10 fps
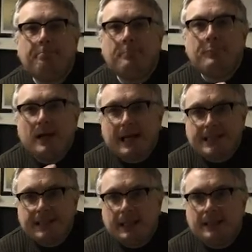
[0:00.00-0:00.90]

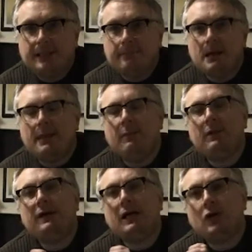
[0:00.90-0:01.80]
Brexit, and then
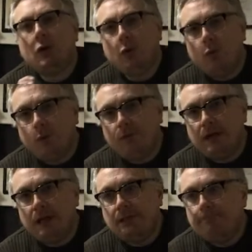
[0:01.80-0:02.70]
we've had
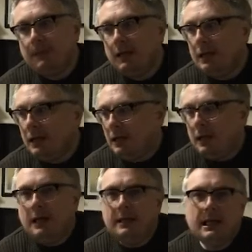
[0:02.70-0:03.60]
COVID,
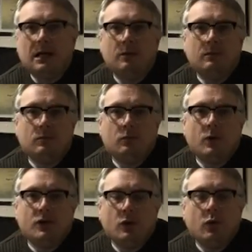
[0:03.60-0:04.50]
and now
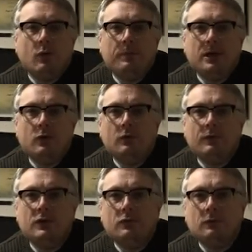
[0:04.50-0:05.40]
when you're hoping
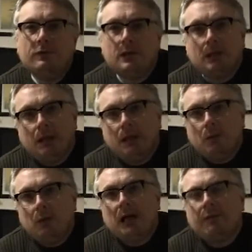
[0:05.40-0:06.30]
COVID's over,
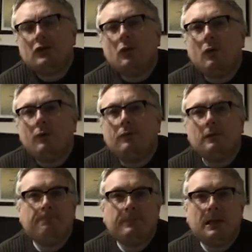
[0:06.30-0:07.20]
we have this
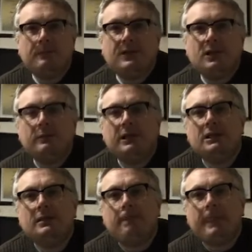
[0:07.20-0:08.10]
awful
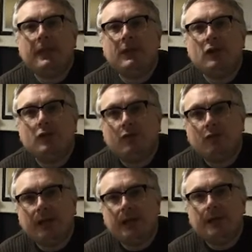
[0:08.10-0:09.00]
situation in the
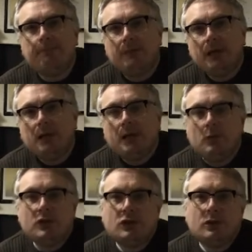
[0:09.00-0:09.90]
Ukraine,
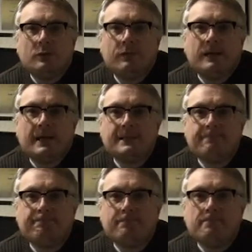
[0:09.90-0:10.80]
which is going to affect
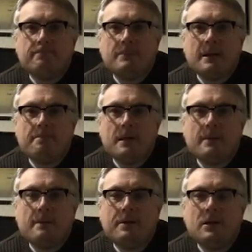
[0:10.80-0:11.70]

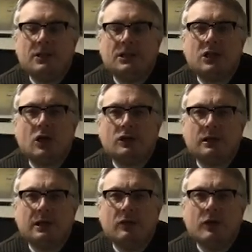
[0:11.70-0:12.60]
a person's cost
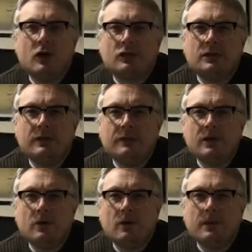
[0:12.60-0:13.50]
of living
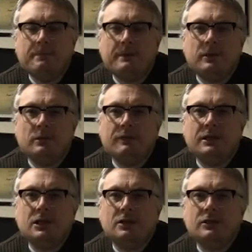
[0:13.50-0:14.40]
on the people who live in
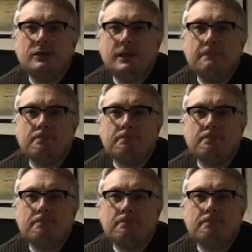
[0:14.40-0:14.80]
the country.